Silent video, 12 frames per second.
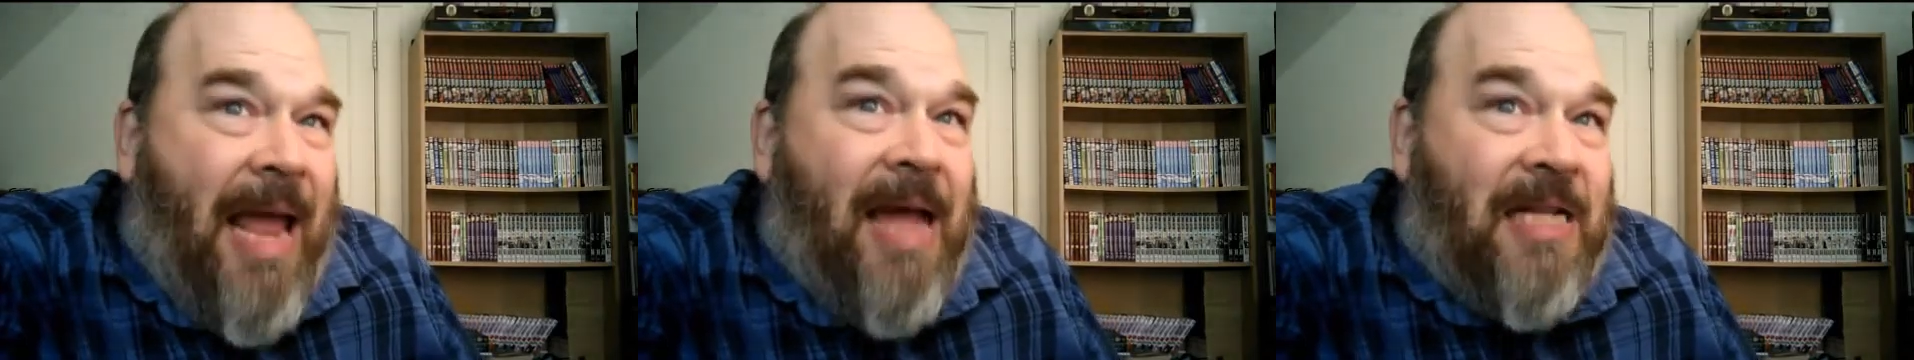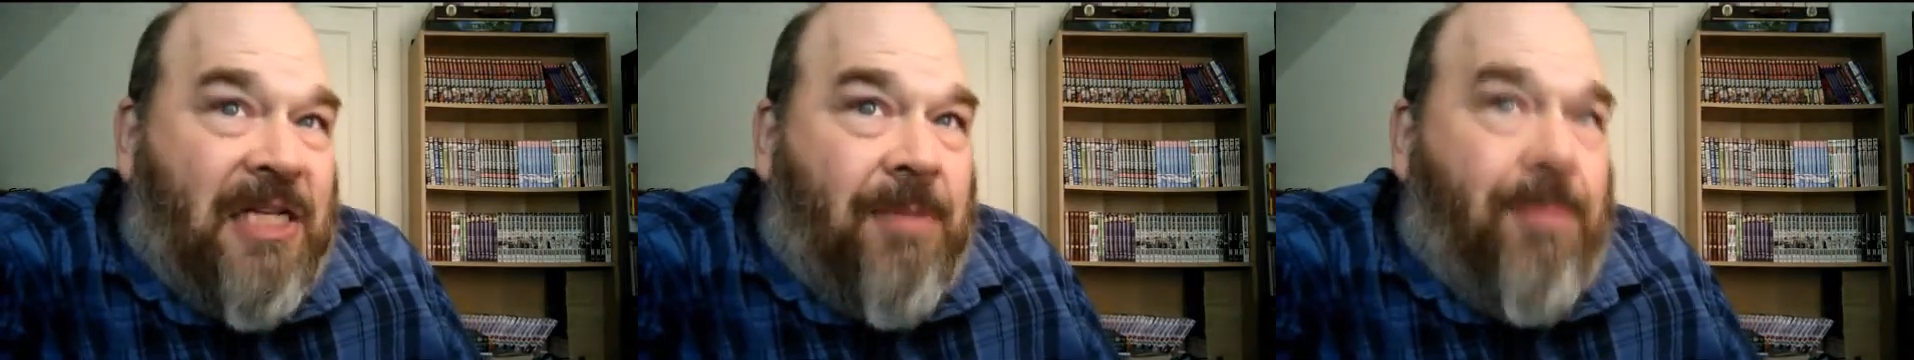
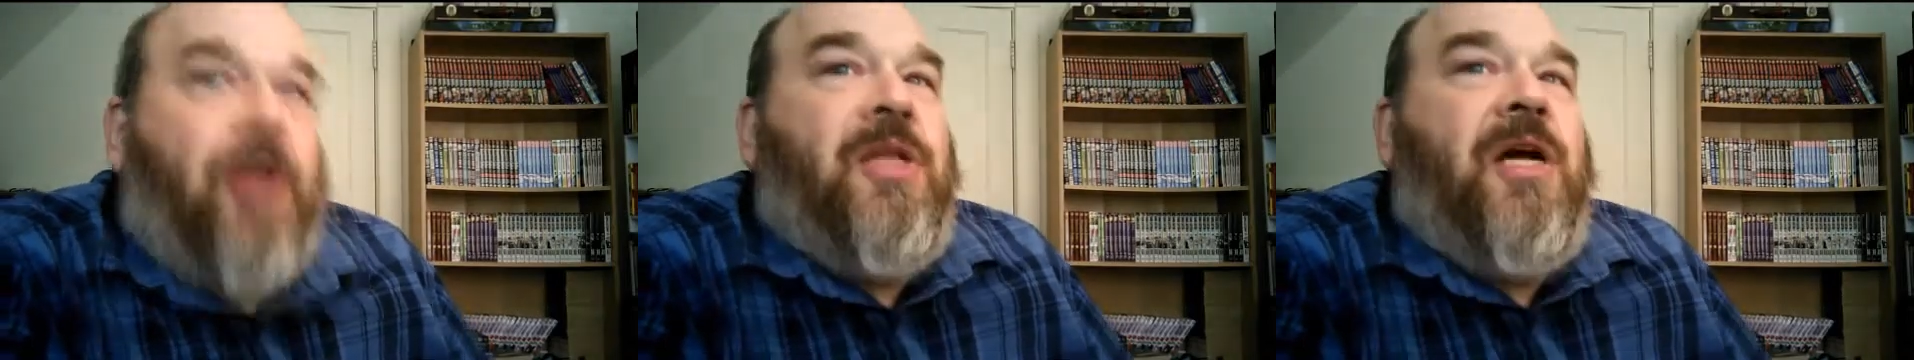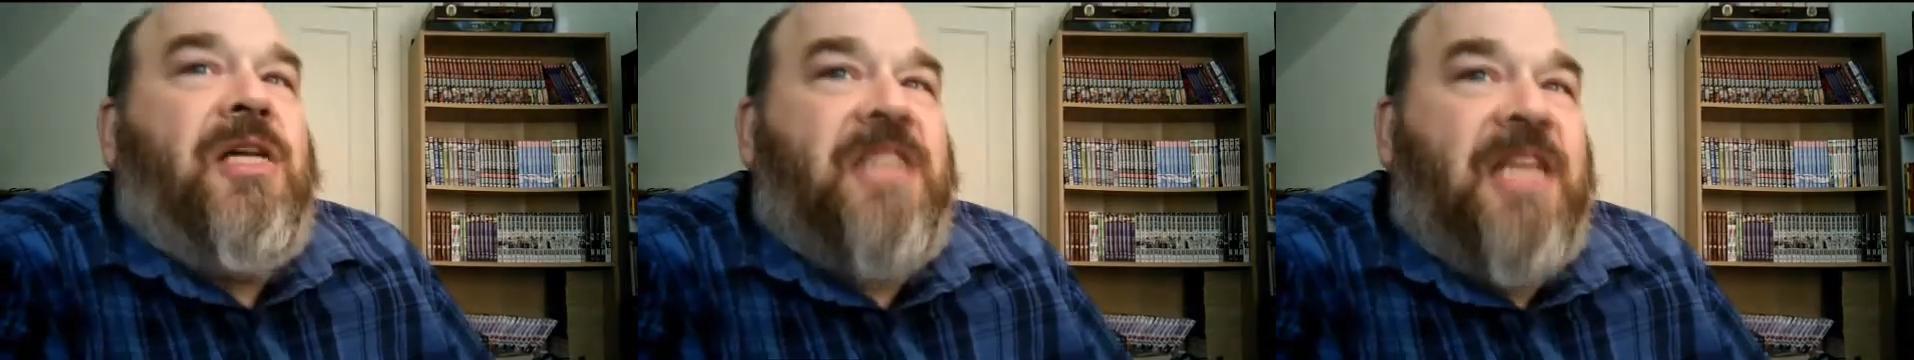hands on
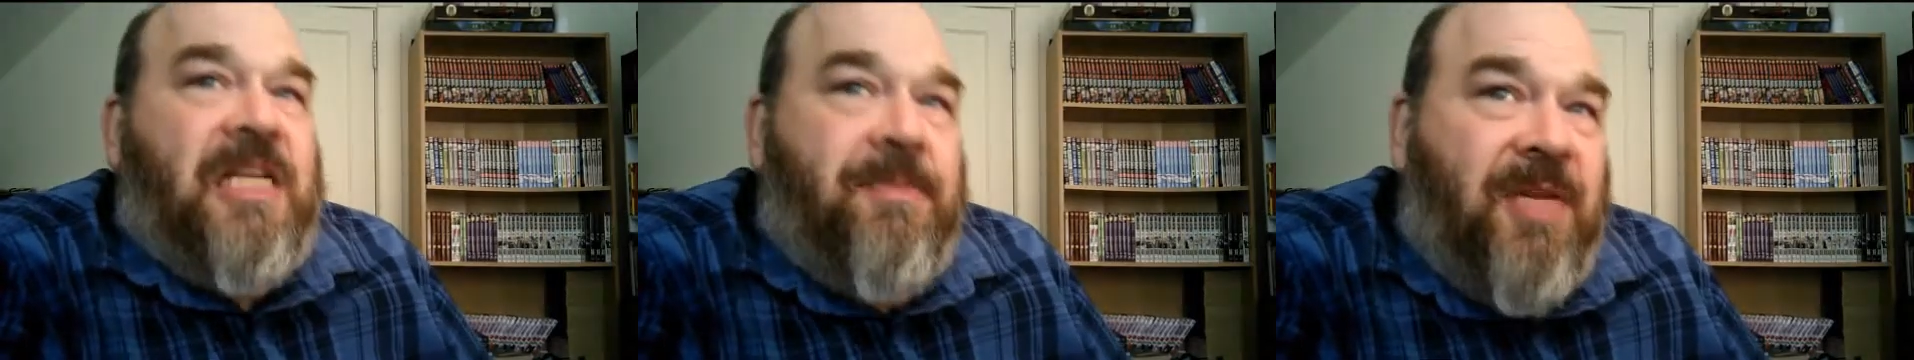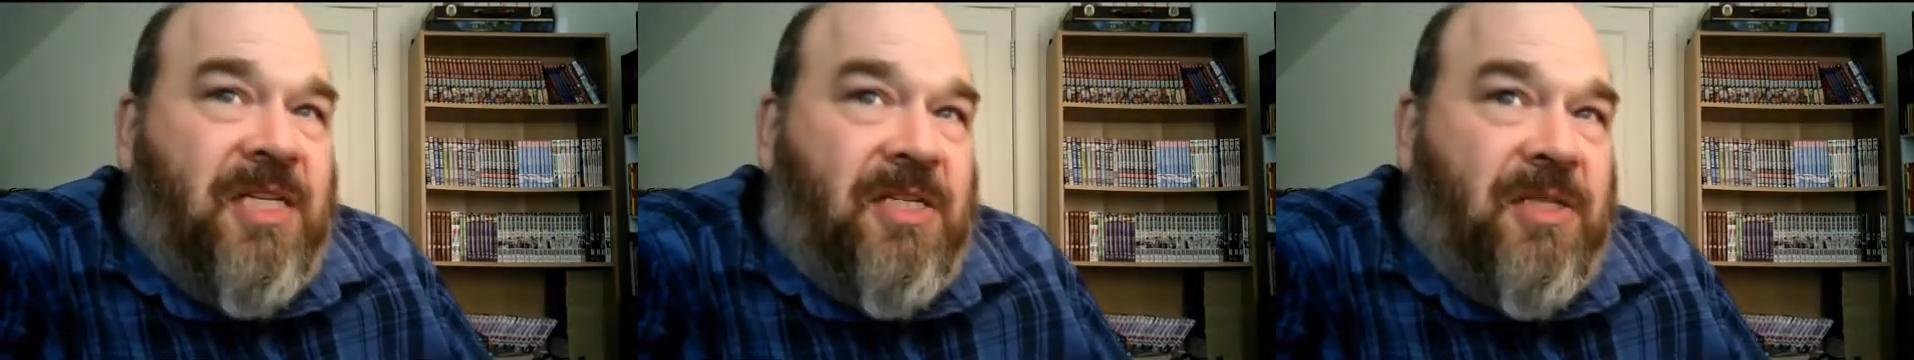Malinowski's
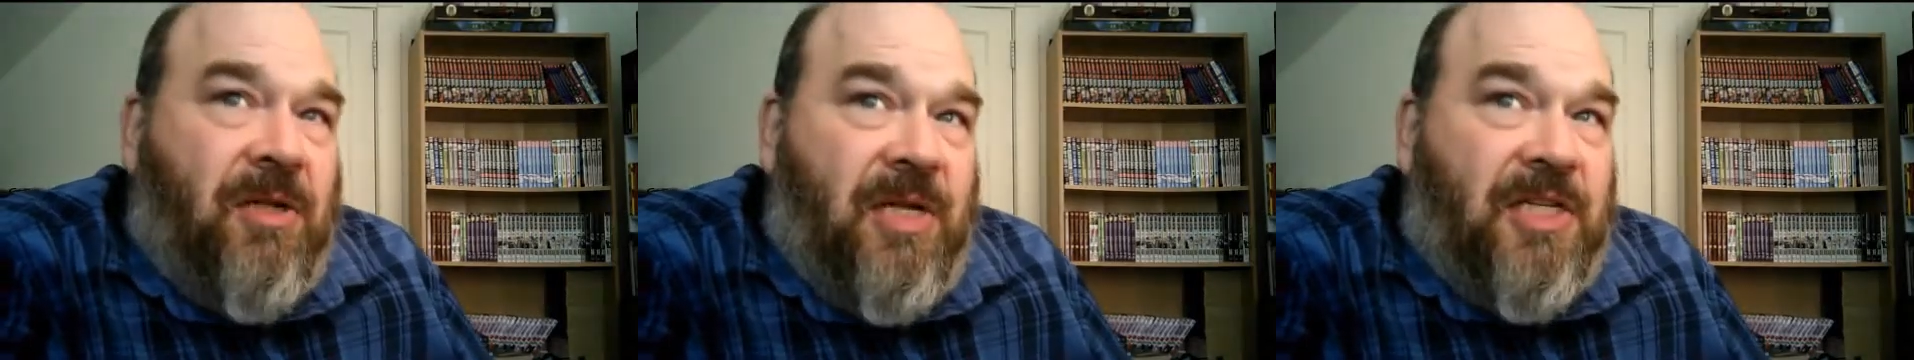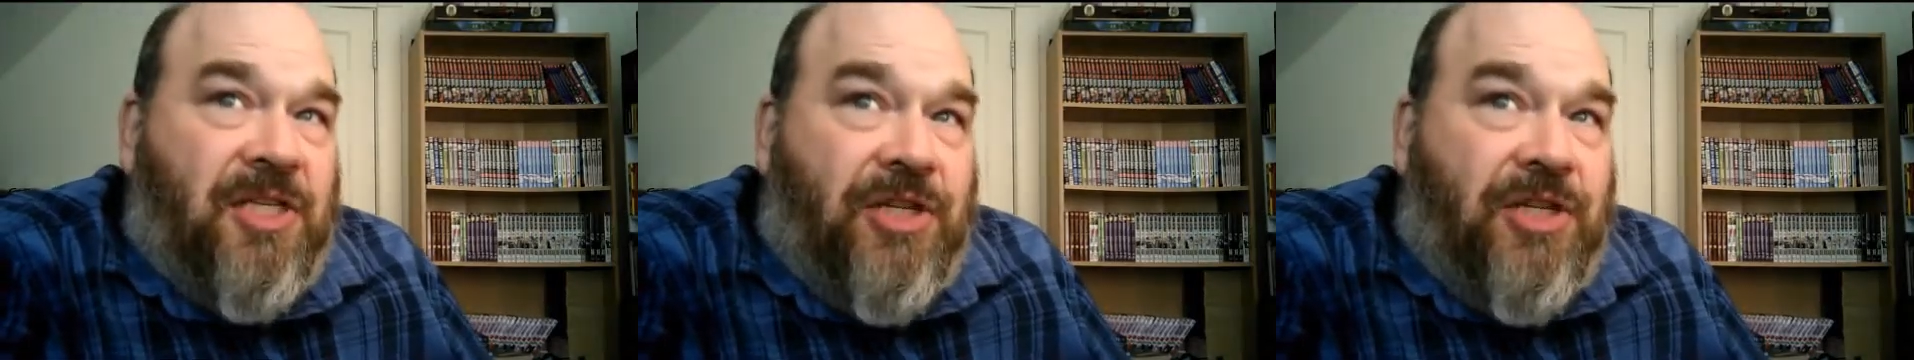pistol and